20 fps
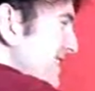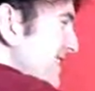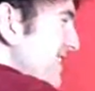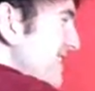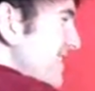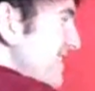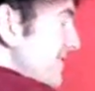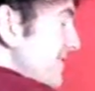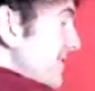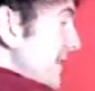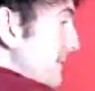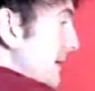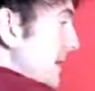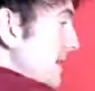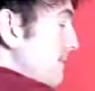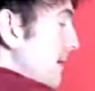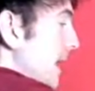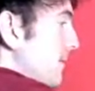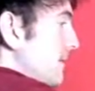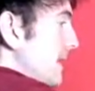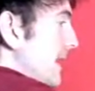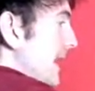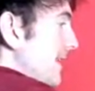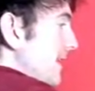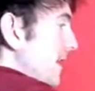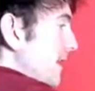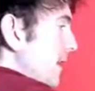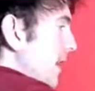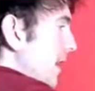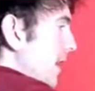There's too much Marvel now.
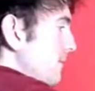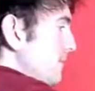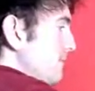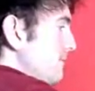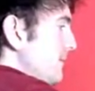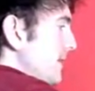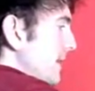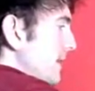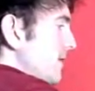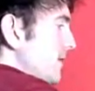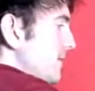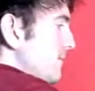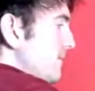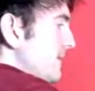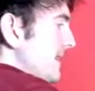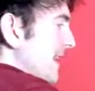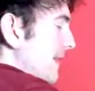You can't really just